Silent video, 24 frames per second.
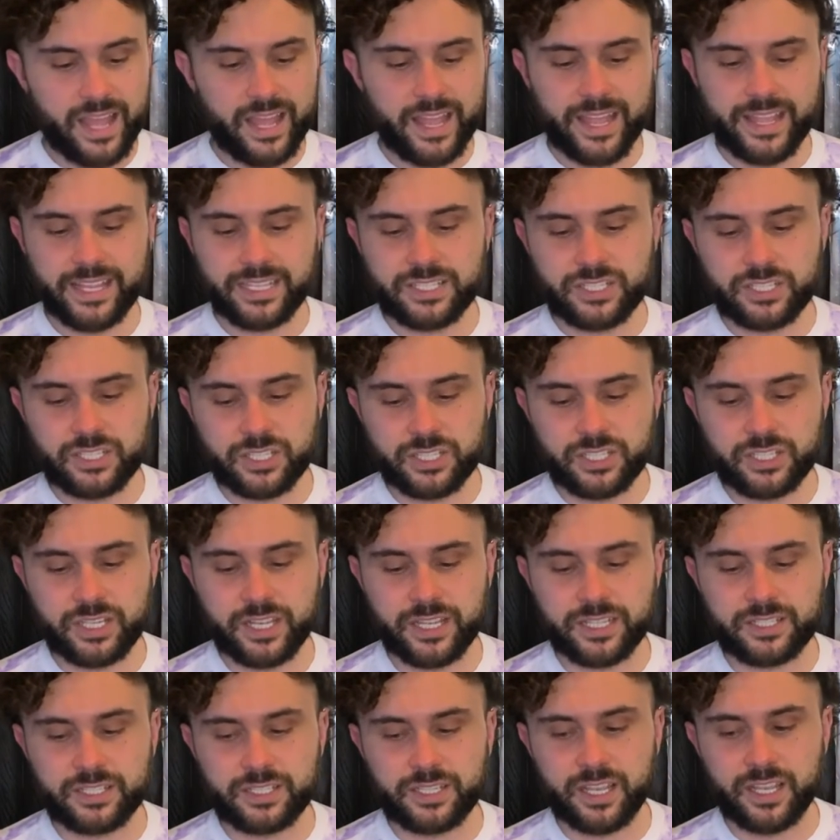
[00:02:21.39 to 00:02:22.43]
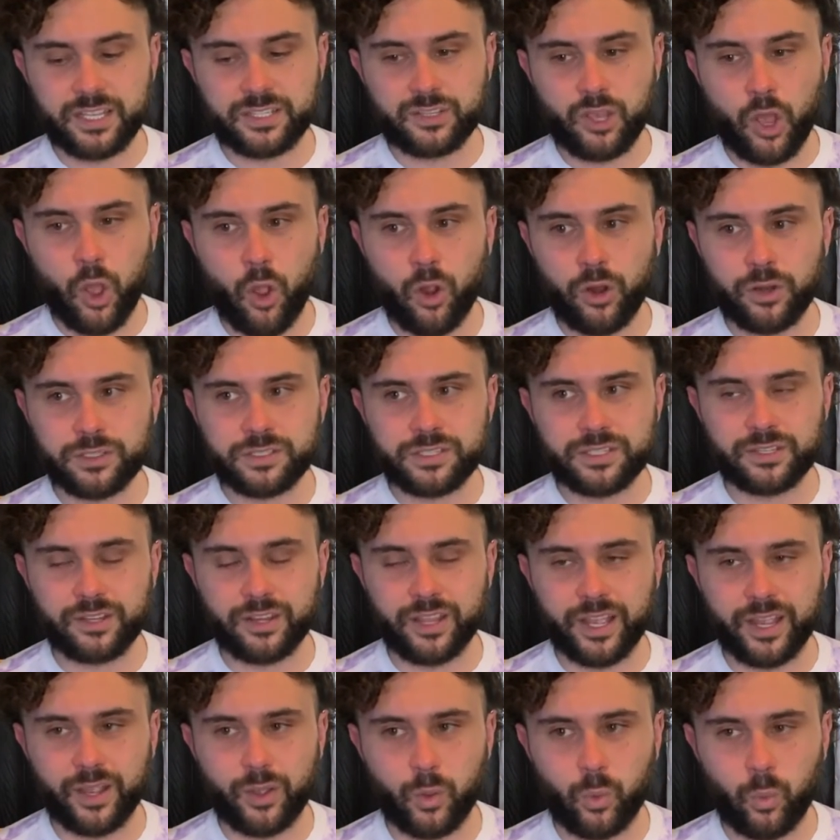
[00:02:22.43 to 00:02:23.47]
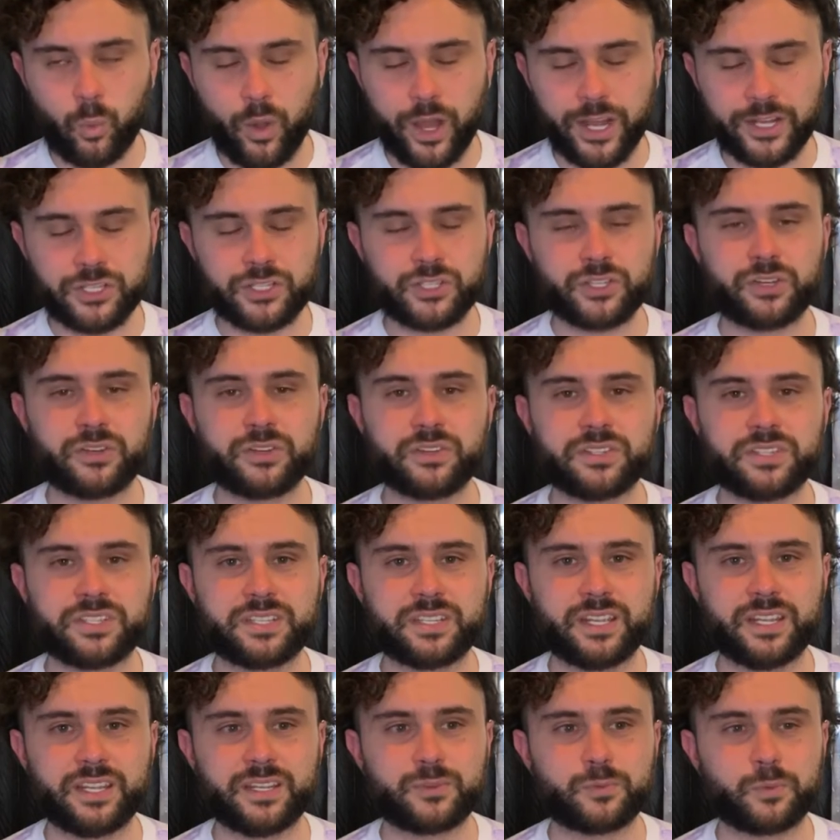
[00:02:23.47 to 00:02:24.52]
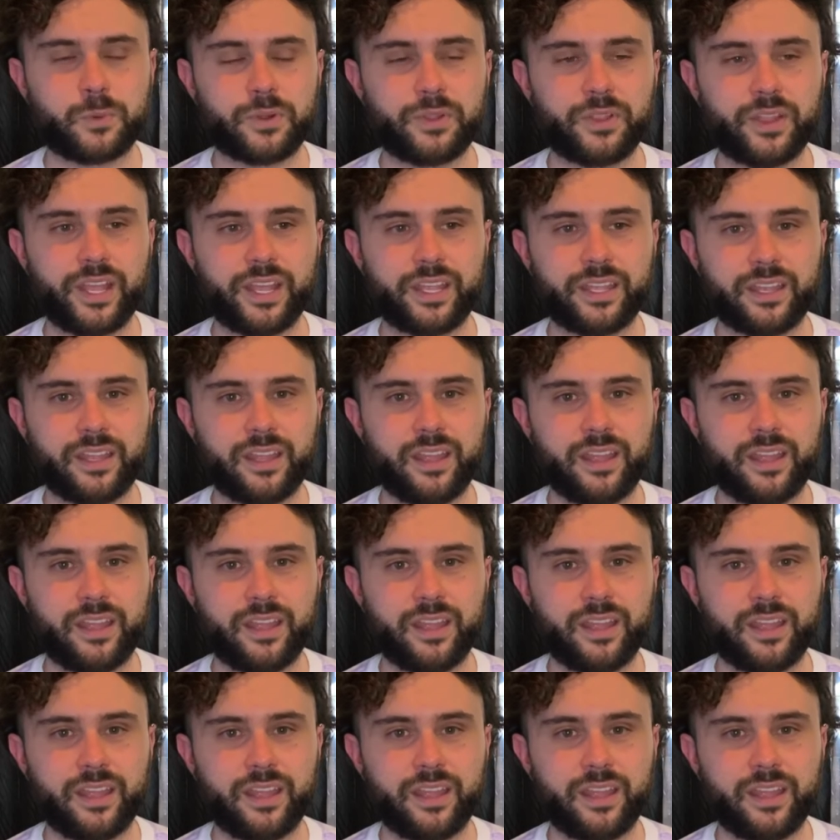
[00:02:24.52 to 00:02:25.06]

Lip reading: it's just, it's hard to, like, watch certain scenes where, like,